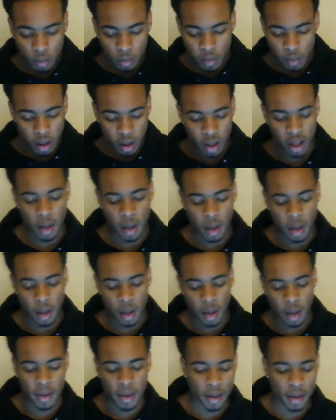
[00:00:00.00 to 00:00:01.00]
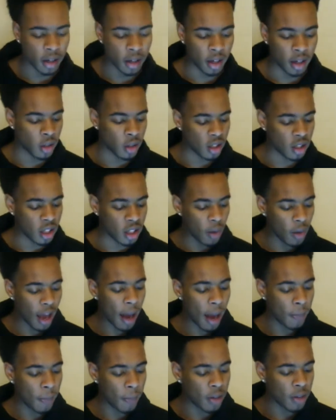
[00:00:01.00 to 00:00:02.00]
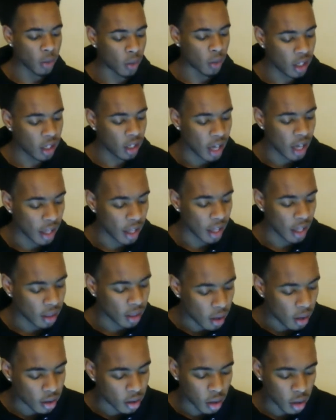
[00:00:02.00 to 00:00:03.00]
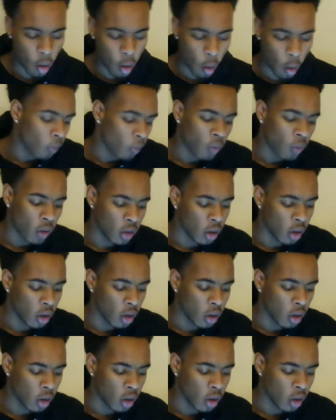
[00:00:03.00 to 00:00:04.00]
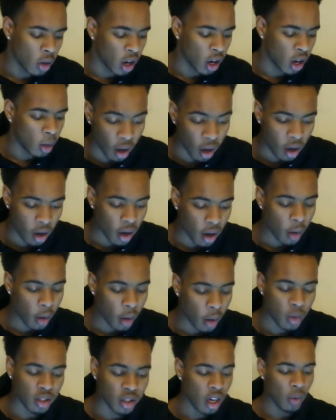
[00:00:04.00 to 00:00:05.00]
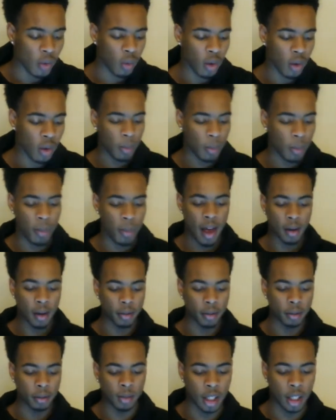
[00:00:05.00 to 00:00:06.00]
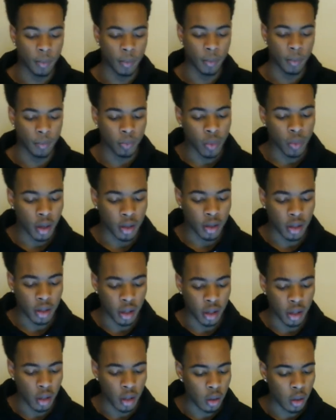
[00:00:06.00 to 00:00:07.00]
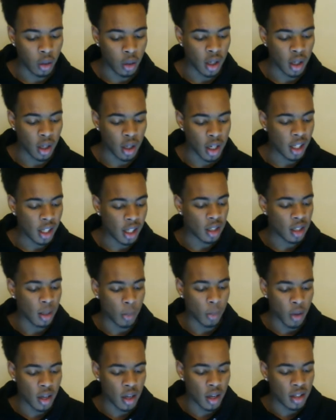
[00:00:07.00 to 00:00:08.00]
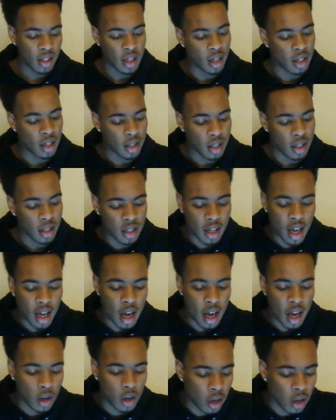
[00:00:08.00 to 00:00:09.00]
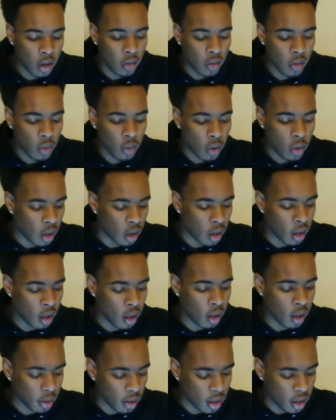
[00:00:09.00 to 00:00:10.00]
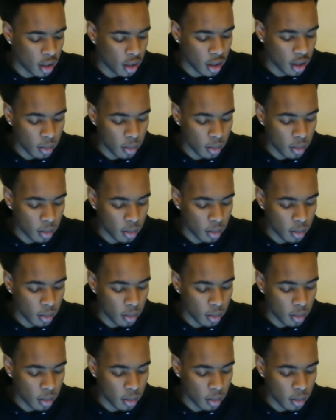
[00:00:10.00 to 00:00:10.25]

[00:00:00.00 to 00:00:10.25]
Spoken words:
I mean, and then you see what happens when he's not there. So everybody's saying, "Oh, I wish he never went back." I mean, the dude he leads the points and assist category for the team.